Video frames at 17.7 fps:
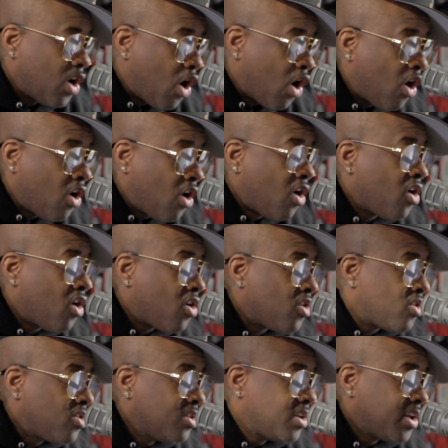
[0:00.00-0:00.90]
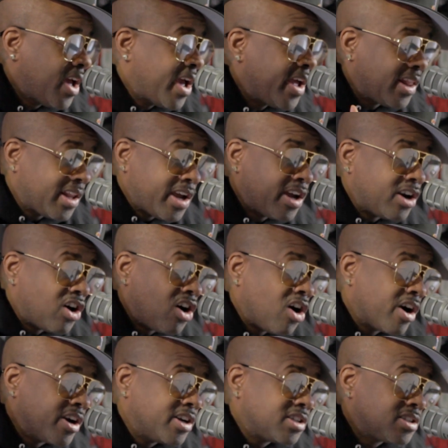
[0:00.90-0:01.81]
all Atlanta
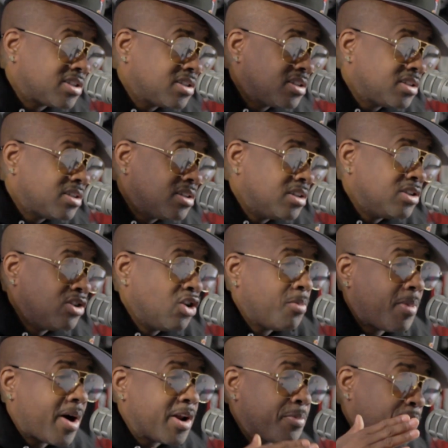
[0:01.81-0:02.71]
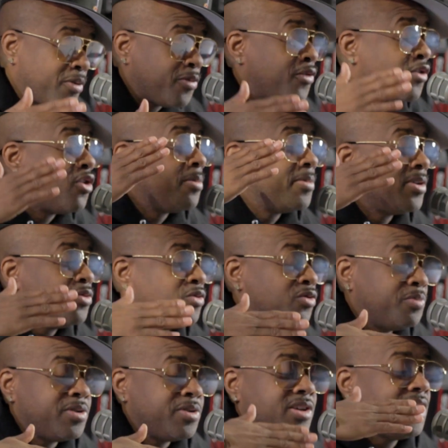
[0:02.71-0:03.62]
artists. And nobody performing
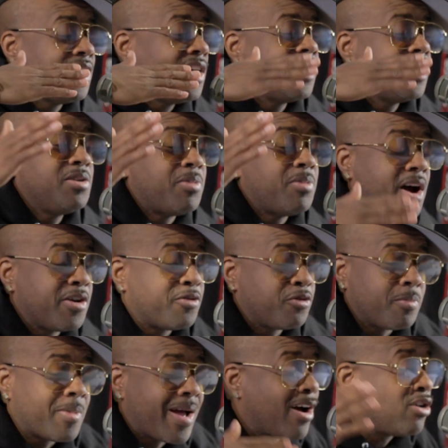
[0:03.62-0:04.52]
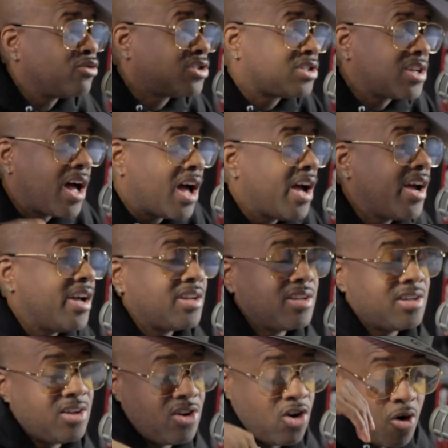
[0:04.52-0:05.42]
will be anybody from outside
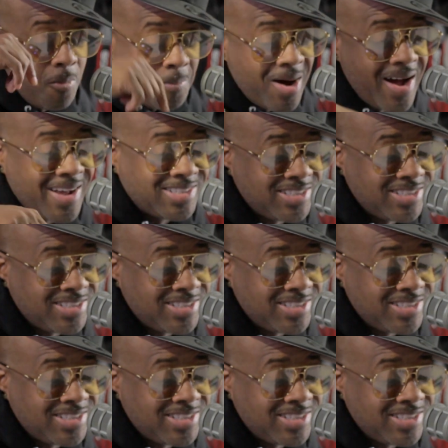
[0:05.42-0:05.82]
on my